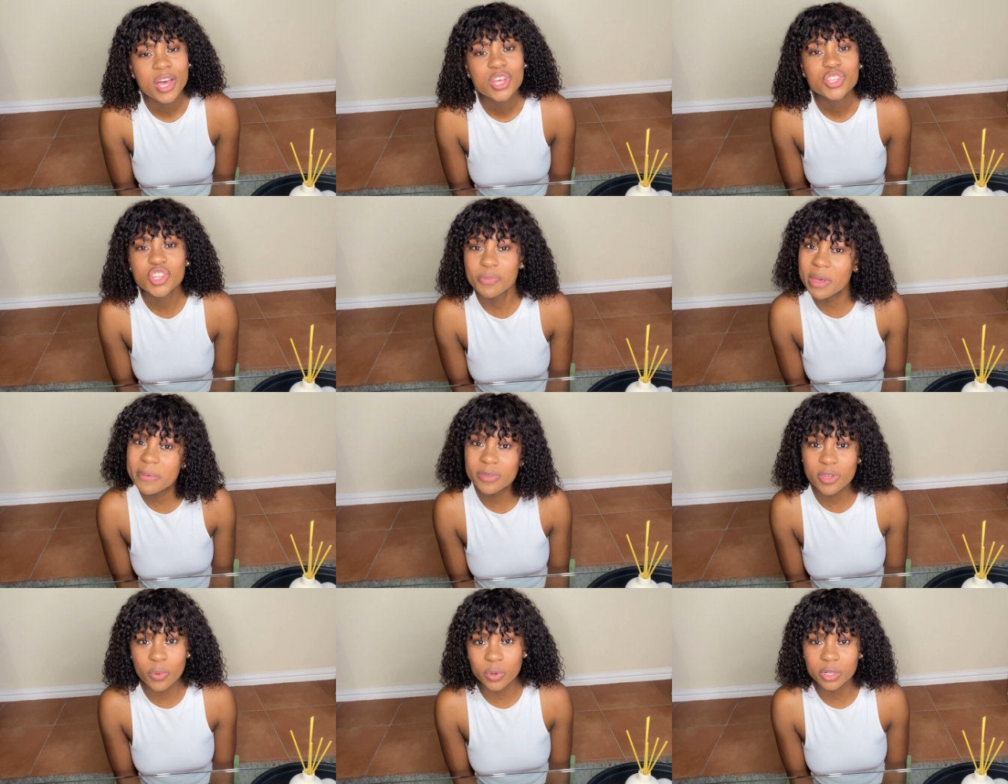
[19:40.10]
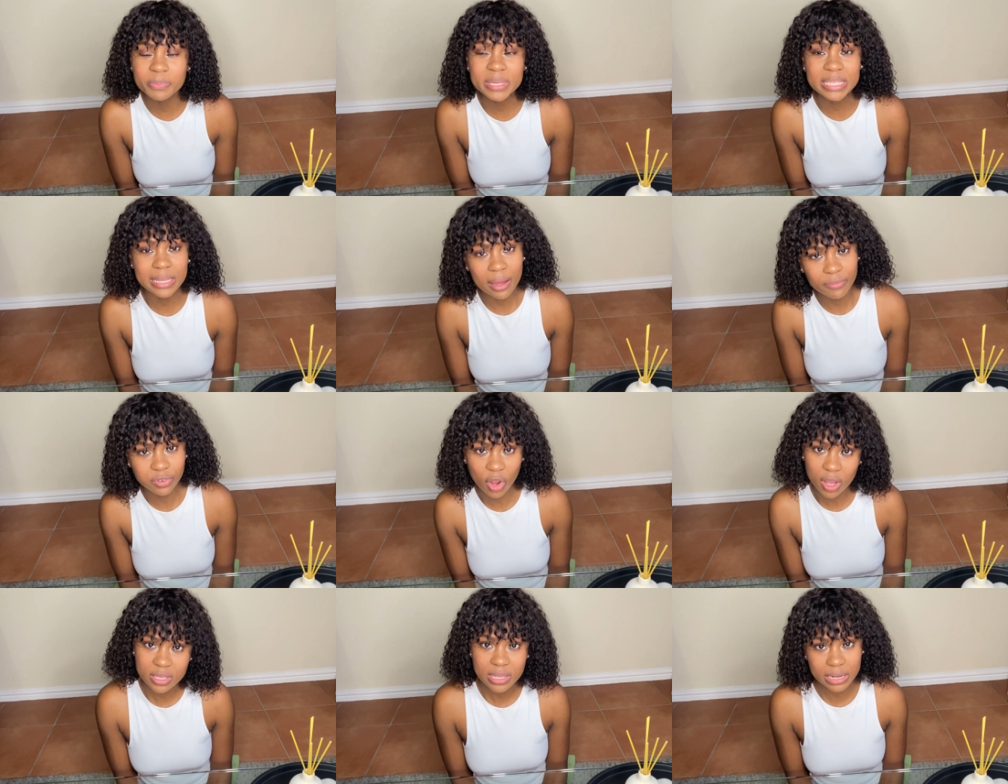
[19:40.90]
maybe there will be some
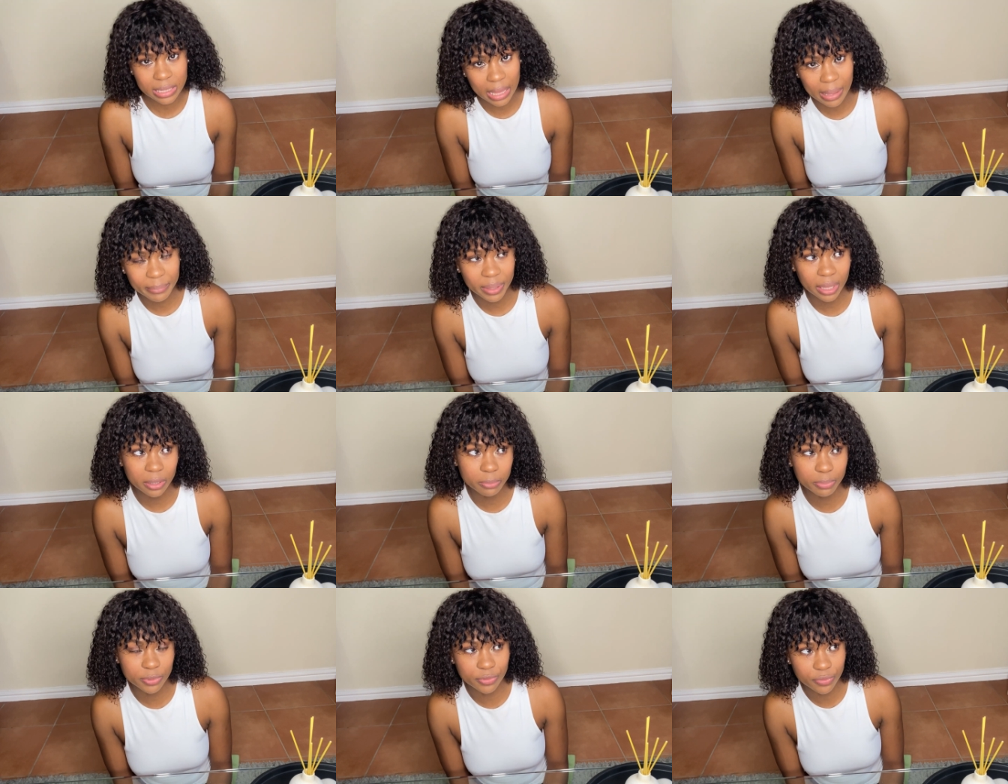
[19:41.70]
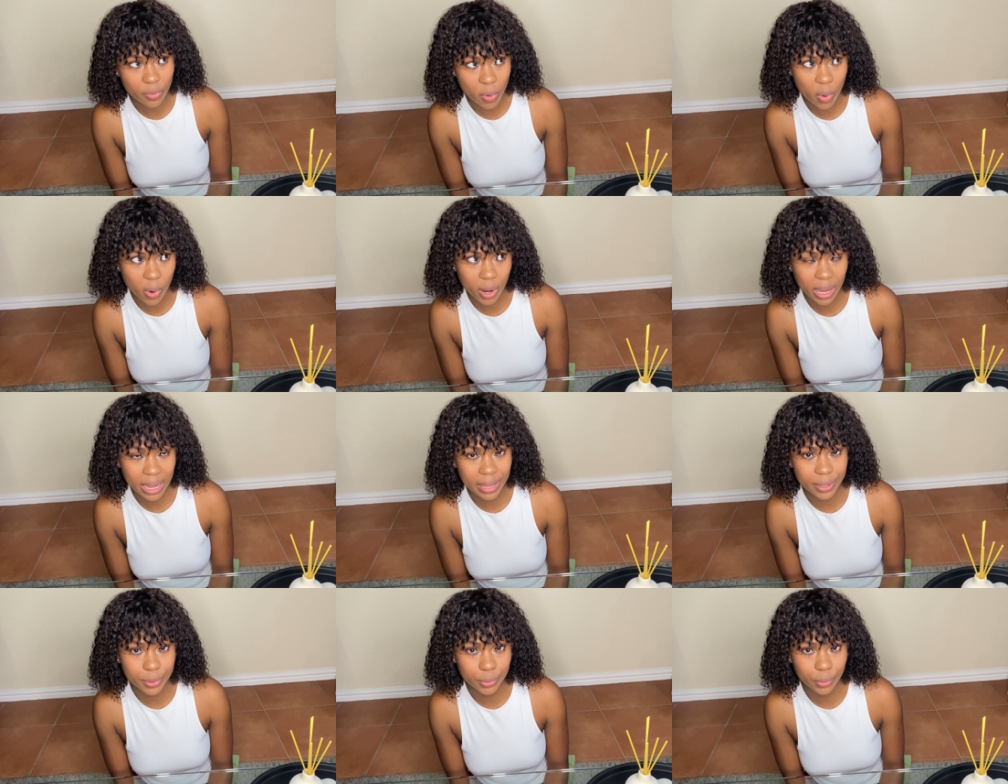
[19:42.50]
vlogs that come in before
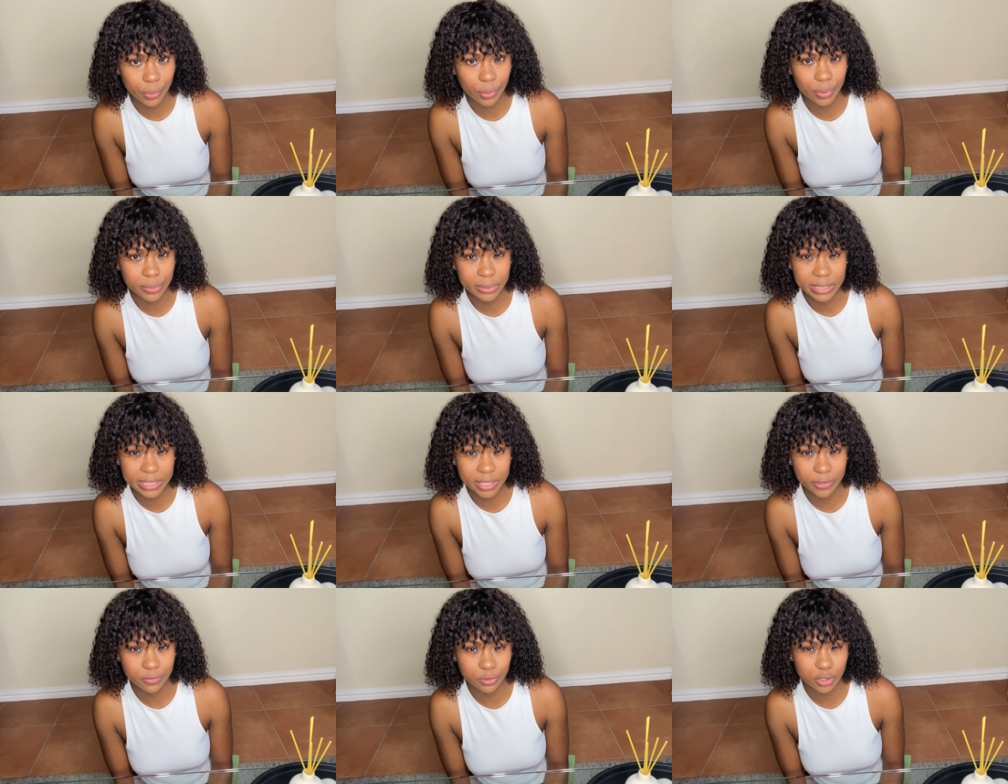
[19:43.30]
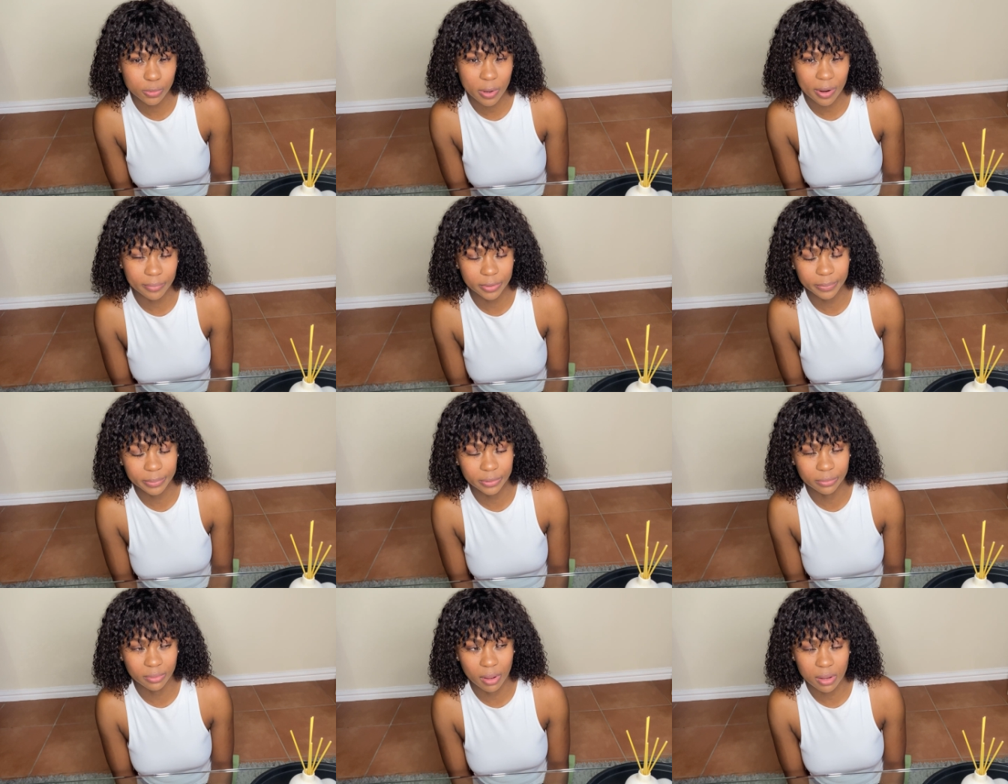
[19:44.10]
I go on leave, which will probably
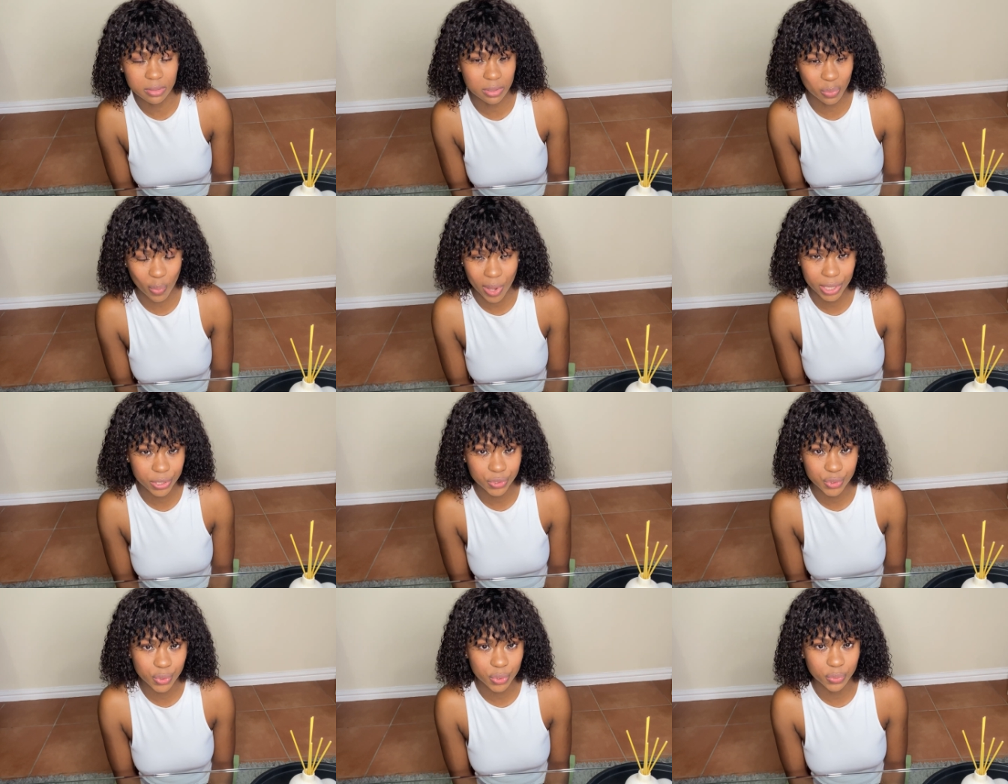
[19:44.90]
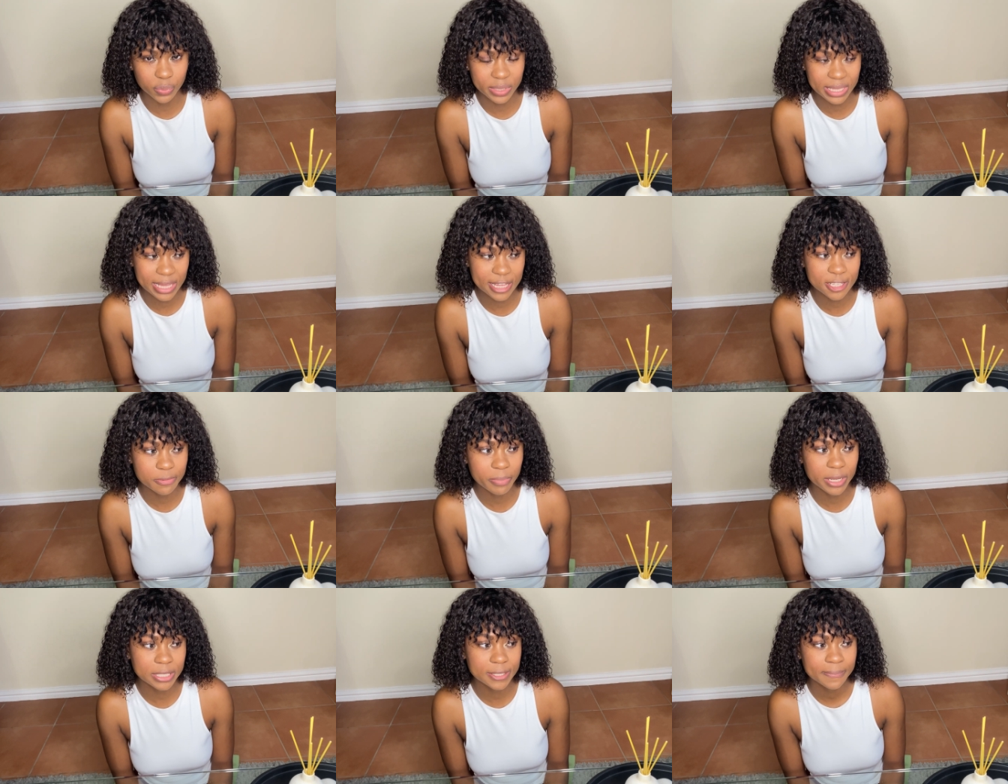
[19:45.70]
be vlogs on what I do on weekends.
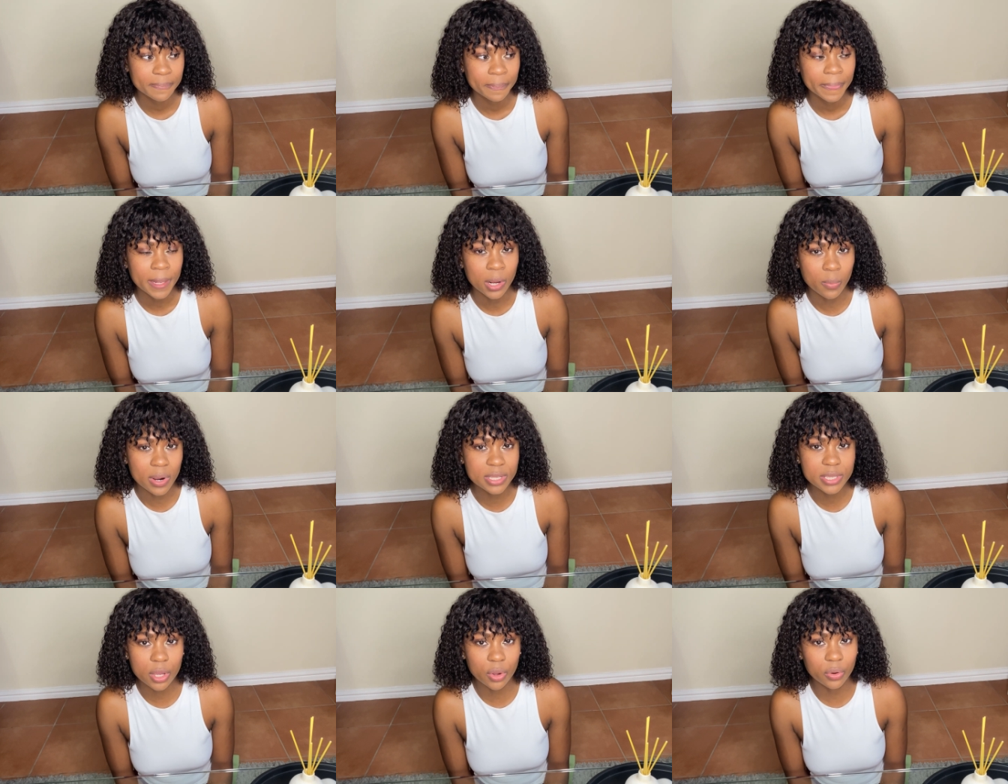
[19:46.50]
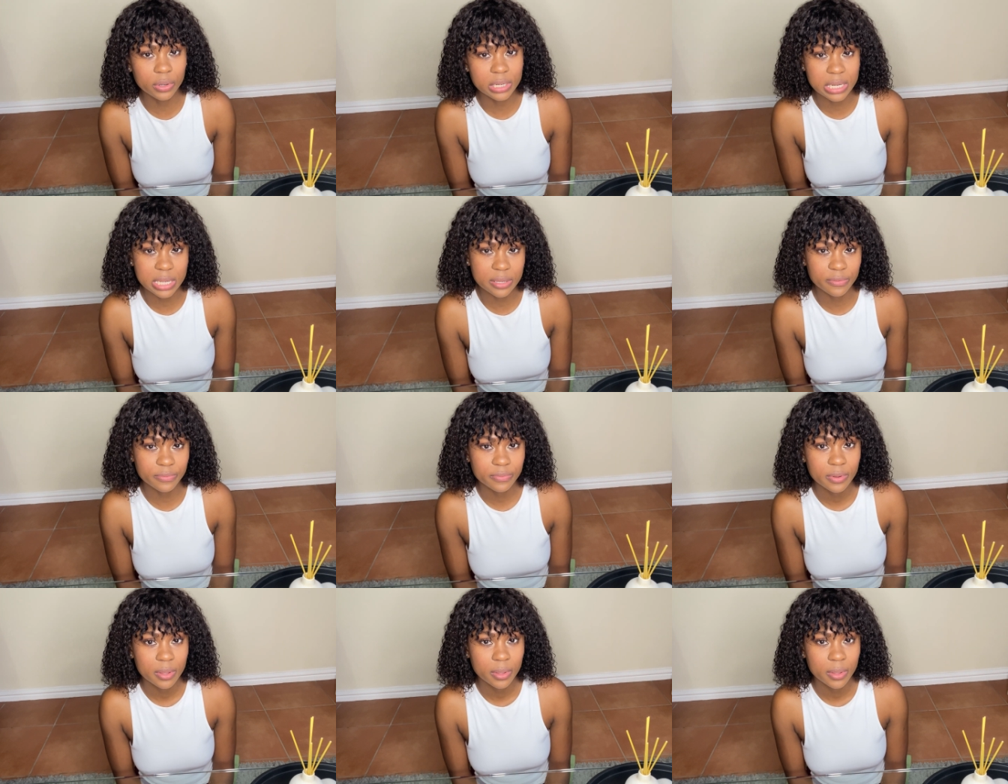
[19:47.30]
But once I go on leave,